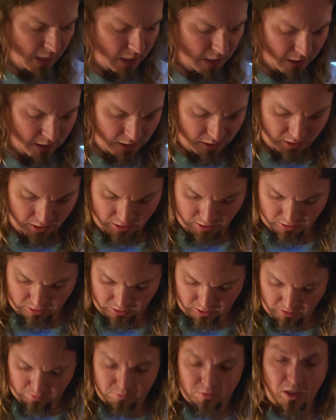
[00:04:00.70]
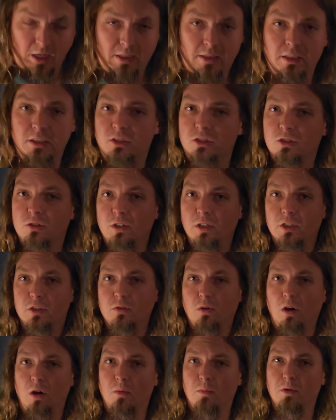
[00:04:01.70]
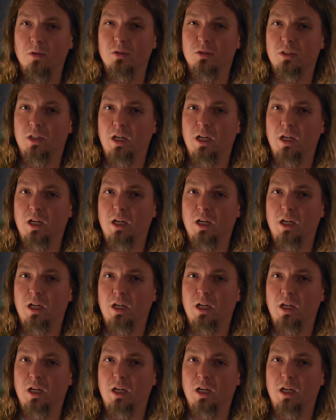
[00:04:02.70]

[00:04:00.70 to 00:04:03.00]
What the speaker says: it seems like these strings are almost